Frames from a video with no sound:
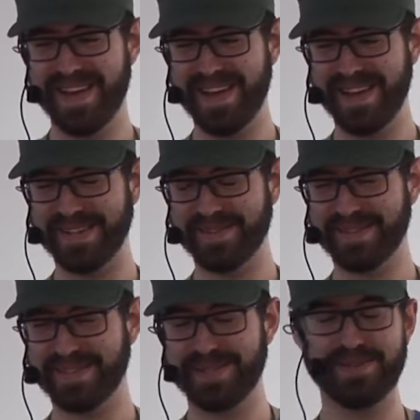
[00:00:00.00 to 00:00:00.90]
And
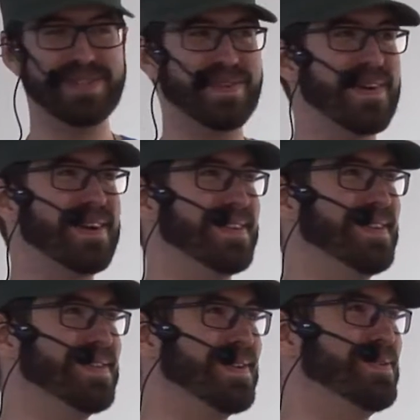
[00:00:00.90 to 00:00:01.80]
so it's hard.
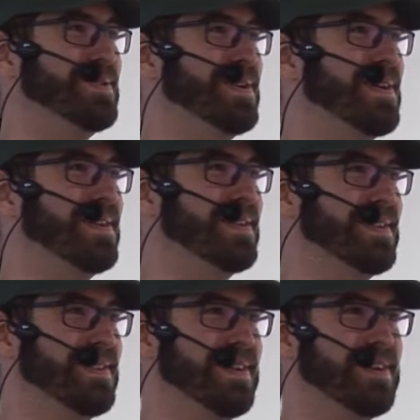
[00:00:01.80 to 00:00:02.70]
It's hard to start.
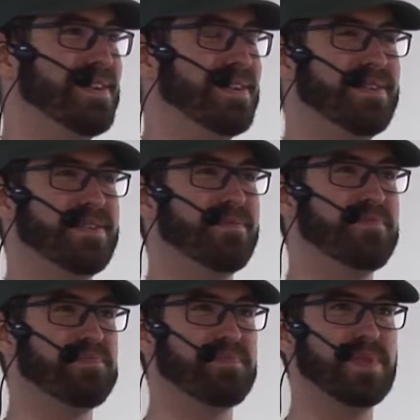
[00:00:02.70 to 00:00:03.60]
There are
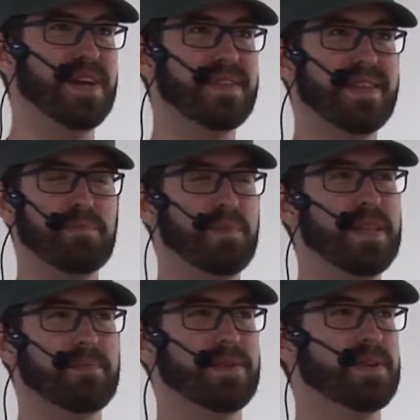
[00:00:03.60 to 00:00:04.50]
not that
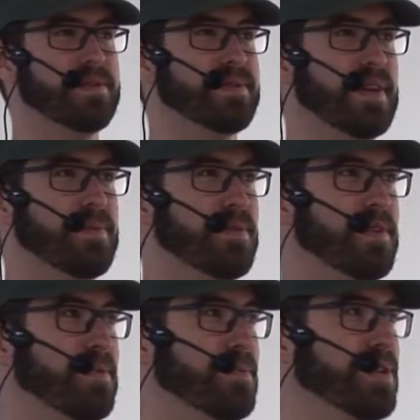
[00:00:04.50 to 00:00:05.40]
many materials out
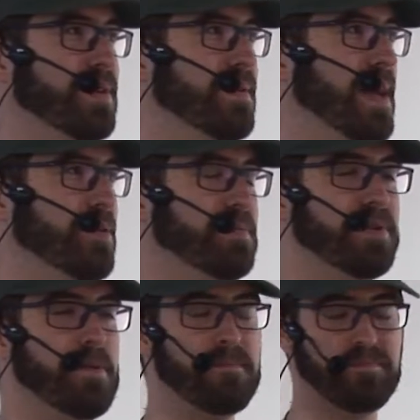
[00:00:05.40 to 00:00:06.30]
there which can help you.